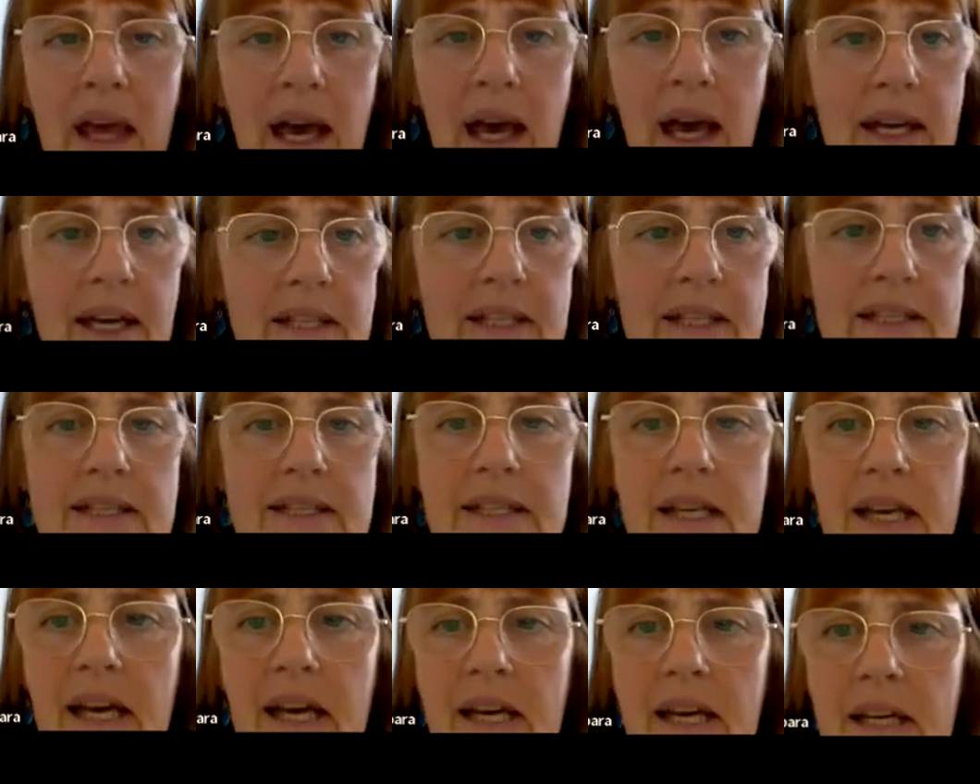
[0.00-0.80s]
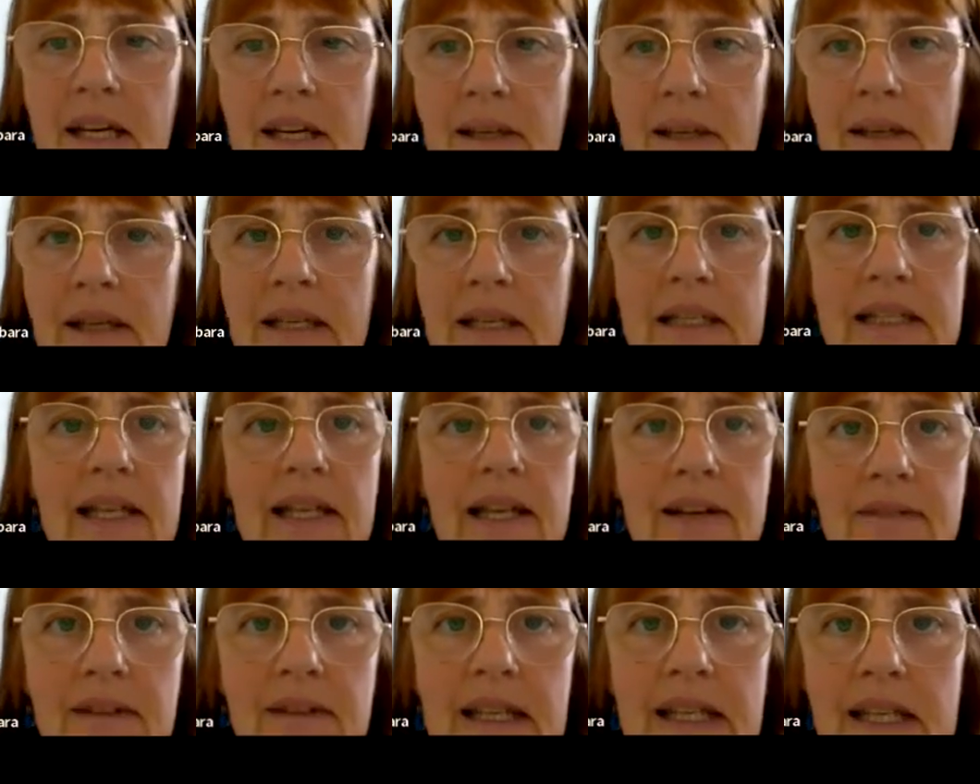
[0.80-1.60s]

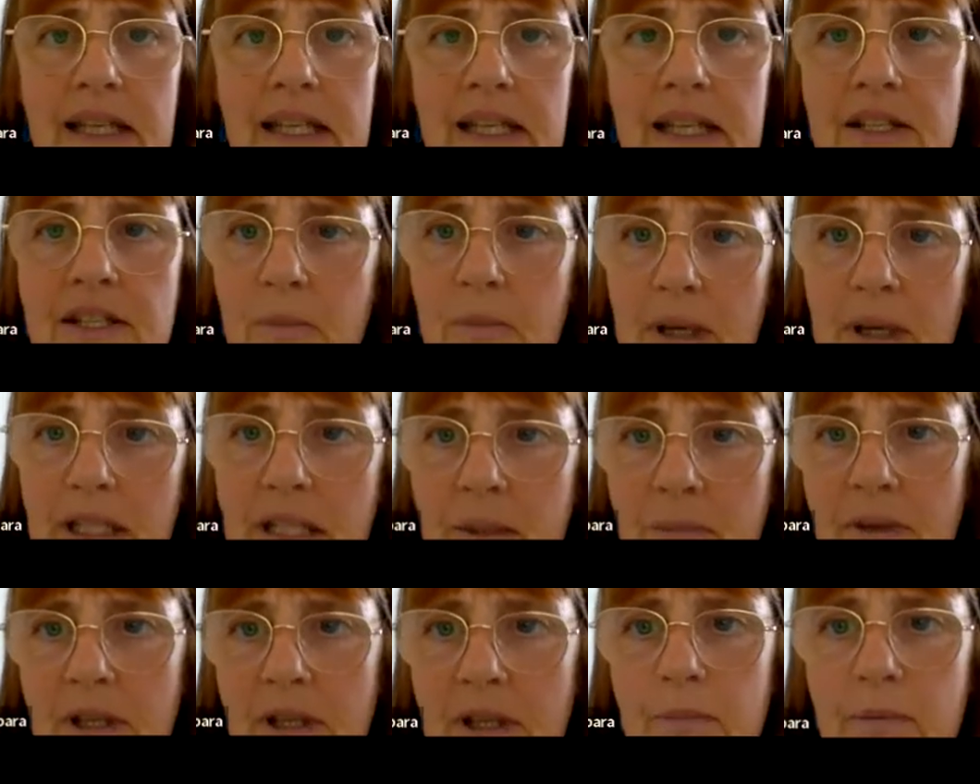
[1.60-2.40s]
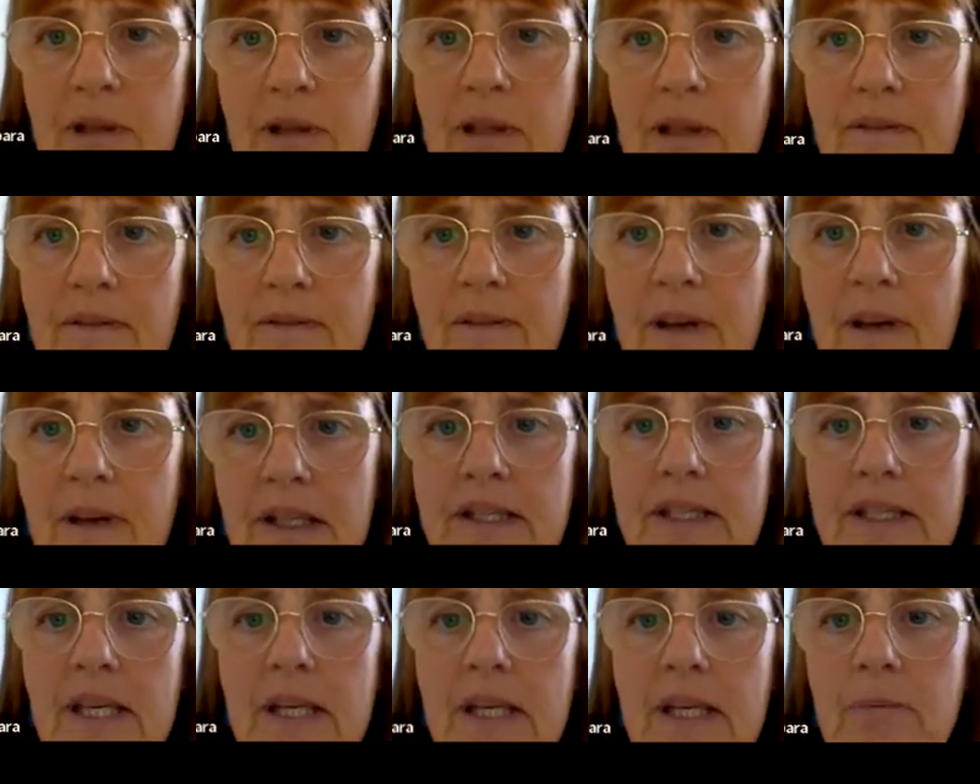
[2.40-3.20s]
that so many people have felt
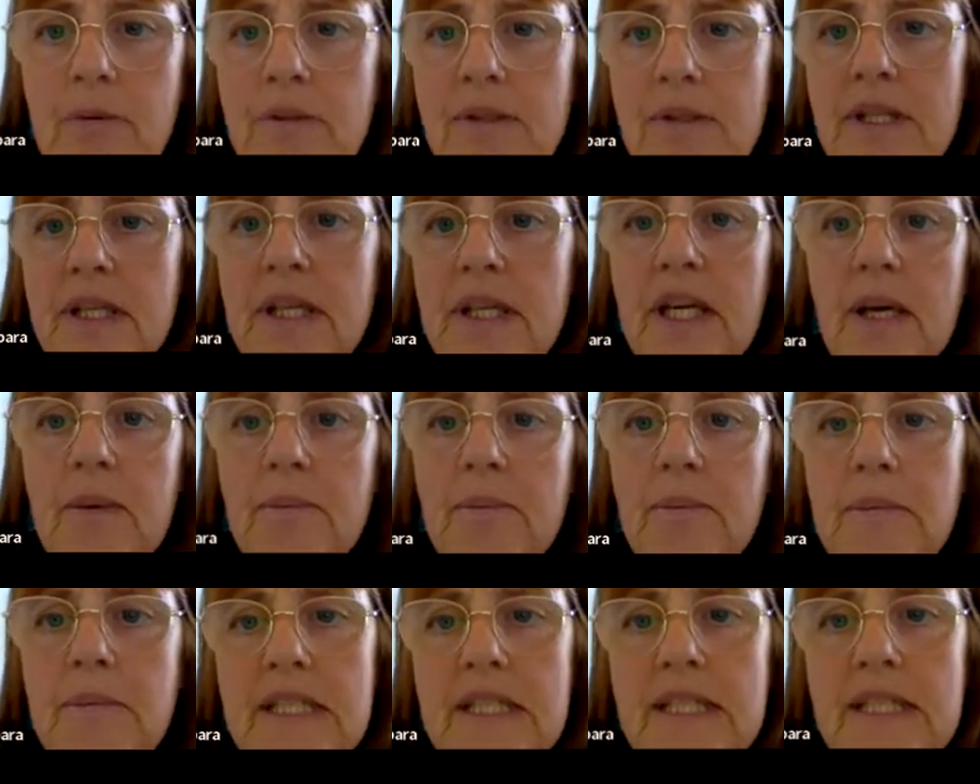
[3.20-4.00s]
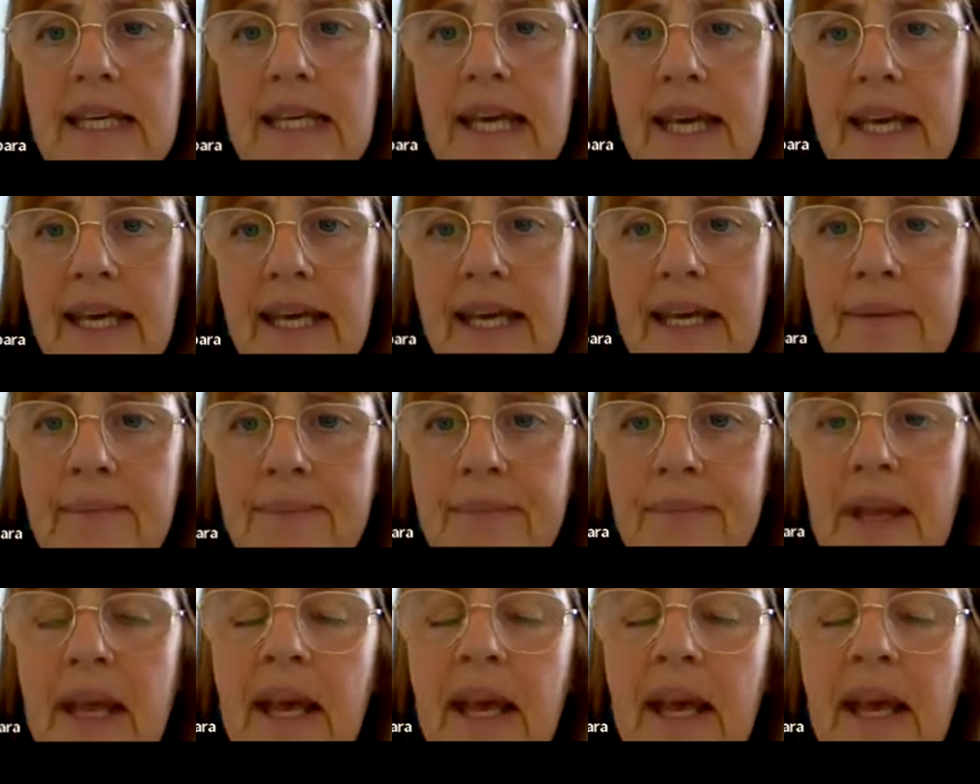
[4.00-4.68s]
able to come today.